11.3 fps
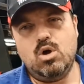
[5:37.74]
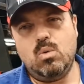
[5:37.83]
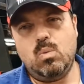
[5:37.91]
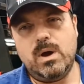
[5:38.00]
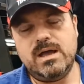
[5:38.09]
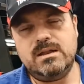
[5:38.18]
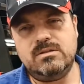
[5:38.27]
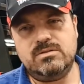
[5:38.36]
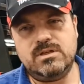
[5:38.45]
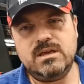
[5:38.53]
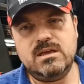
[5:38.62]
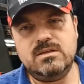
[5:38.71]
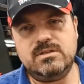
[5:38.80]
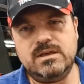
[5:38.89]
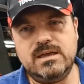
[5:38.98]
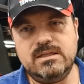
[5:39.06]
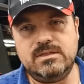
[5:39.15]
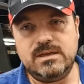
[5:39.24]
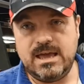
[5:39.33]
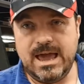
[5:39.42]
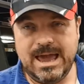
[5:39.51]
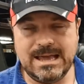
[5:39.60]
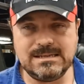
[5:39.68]
when the
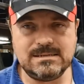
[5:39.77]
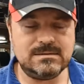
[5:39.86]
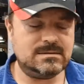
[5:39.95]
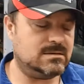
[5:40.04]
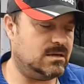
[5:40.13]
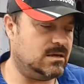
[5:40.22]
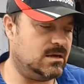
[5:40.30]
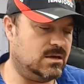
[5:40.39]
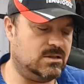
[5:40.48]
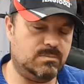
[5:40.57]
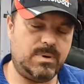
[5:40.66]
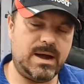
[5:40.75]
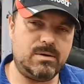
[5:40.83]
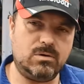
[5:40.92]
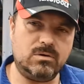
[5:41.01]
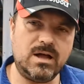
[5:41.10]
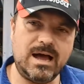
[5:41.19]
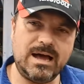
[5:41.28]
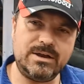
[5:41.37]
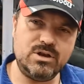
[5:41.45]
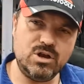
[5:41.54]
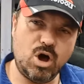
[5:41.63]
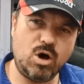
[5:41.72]
head and the barrel are
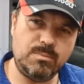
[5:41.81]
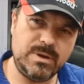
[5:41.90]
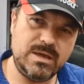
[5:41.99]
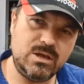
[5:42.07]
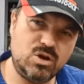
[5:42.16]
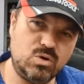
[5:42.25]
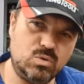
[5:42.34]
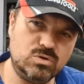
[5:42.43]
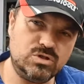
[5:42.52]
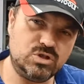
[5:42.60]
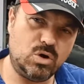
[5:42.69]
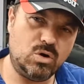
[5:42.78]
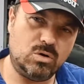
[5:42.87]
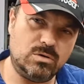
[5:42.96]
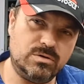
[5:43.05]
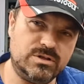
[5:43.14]
not being cooled at all.